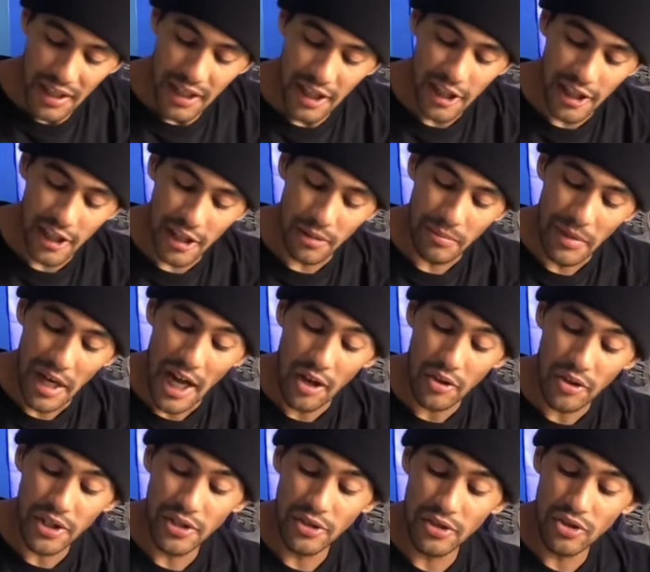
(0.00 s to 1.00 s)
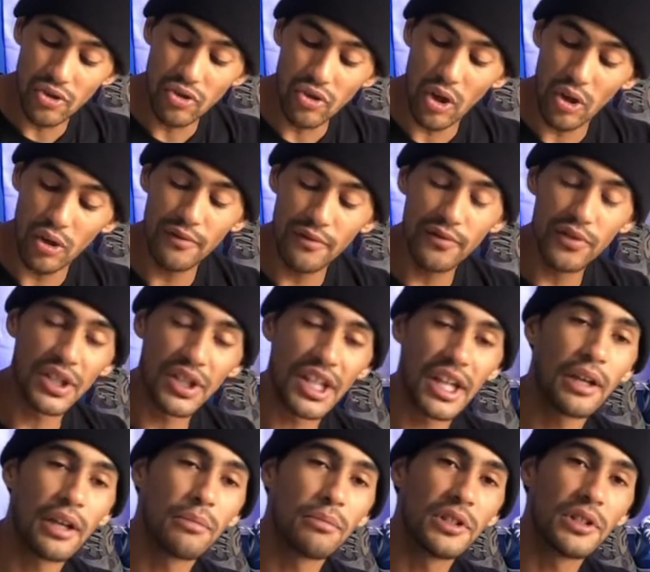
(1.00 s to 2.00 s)
How can you grow if you
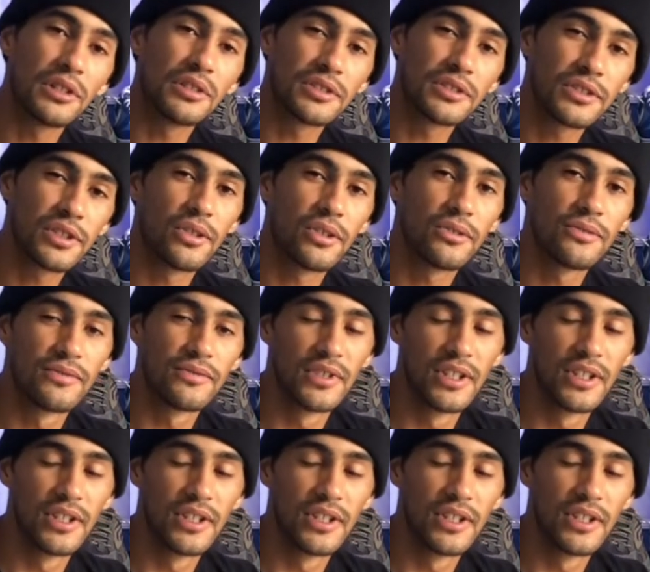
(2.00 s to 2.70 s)
can't be yourself?